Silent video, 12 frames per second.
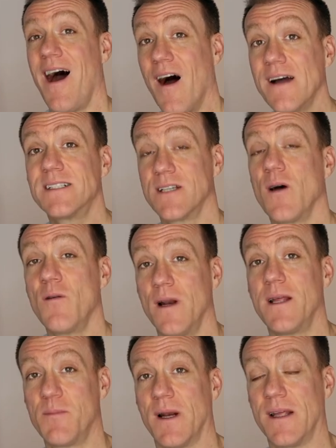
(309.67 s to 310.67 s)
I
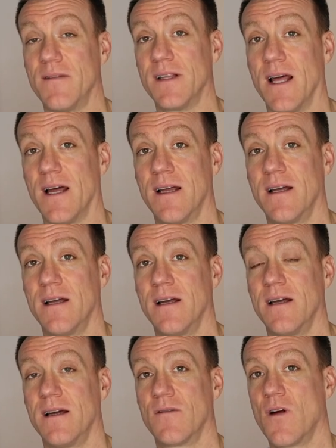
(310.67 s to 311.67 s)
totally believe in that,
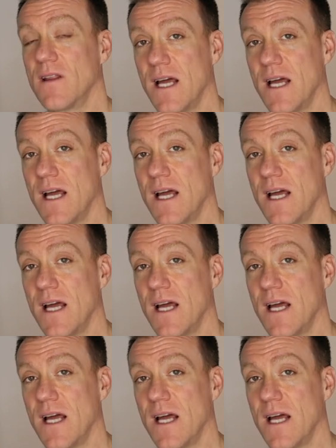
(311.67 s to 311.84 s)
right?